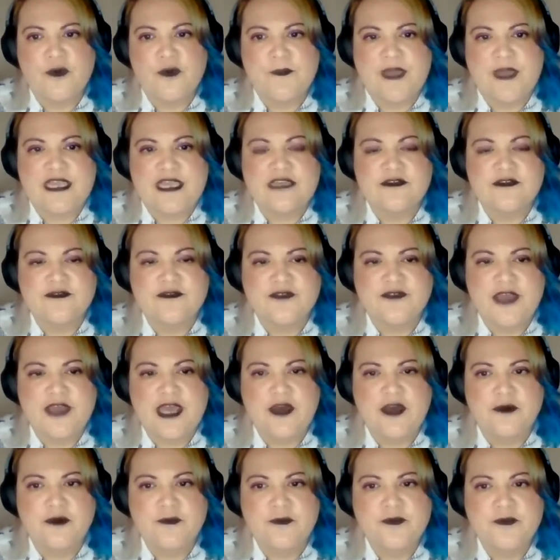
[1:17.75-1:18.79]
begging for
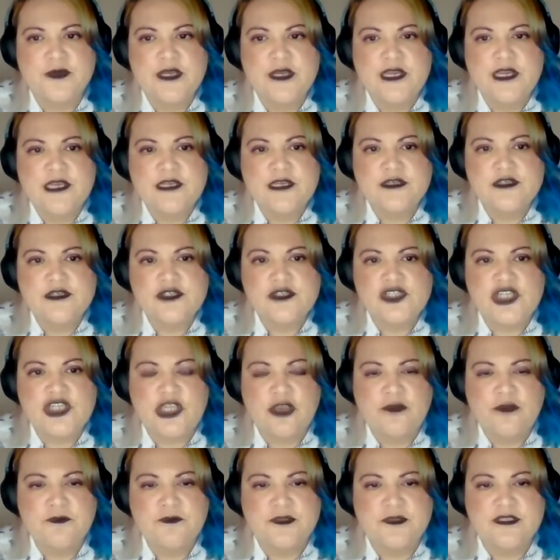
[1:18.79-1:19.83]
help,
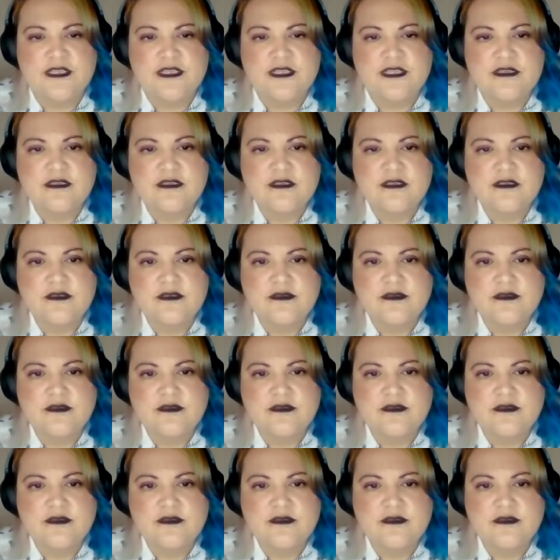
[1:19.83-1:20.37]
she opened it.